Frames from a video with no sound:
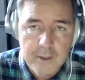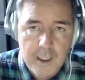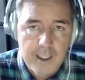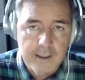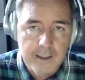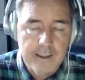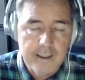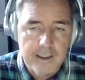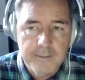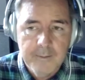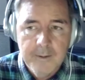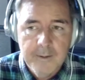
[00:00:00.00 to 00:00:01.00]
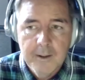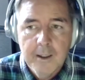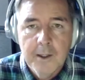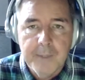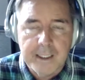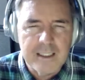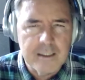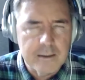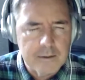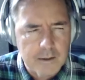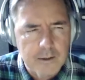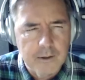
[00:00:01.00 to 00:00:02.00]
yet, because it's a
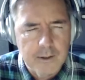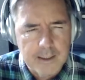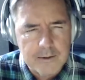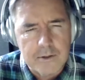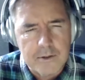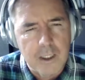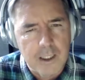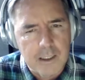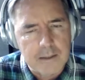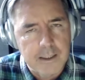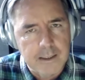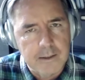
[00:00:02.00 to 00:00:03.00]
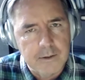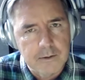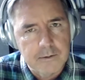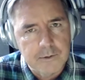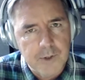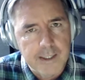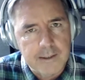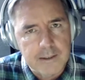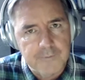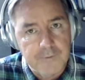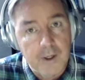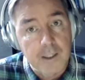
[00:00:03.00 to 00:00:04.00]
good exercise in trying to
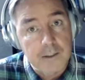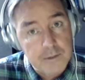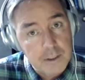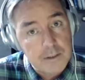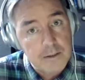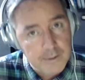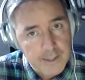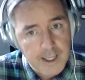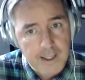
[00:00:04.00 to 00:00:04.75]
define just that.